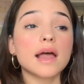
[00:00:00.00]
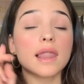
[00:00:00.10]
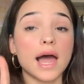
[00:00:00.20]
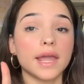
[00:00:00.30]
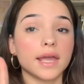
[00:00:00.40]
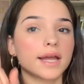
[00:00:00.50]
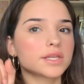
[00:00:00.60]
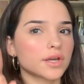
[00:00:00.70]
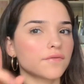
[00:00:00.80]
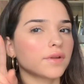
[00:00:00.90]
Lying, I
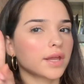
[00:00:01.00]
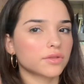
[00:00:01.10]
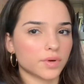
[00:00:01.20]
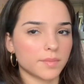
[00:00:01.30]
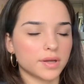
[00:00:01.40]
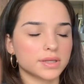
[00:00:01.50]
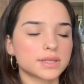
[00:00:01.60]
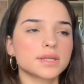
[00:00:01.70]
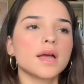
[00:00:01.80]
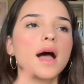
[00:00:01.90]
took it for like 3
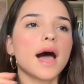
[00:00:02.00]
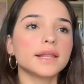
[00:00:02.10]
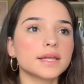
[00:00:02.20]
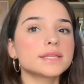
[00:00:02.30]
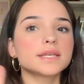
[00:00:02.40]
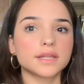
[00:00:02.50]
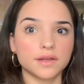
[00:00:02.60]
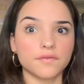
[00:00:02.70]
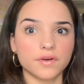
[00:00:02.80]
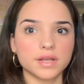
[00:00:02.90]
months. I did see a
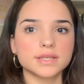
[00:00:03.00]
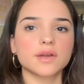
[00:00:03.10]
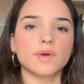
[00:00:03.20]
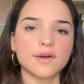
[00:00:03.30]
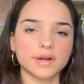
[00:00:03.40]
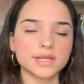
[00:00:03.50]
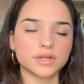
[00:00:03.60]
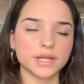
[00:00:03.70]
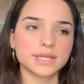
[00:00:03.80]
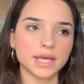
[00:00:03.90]
difference, like, right when I
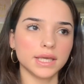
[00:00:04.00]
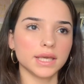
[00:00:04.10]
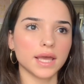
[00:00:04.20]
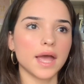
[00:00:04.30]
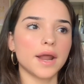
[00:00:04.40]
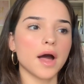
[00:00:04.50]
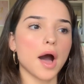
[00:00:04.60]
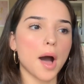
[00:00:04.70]
started taking it,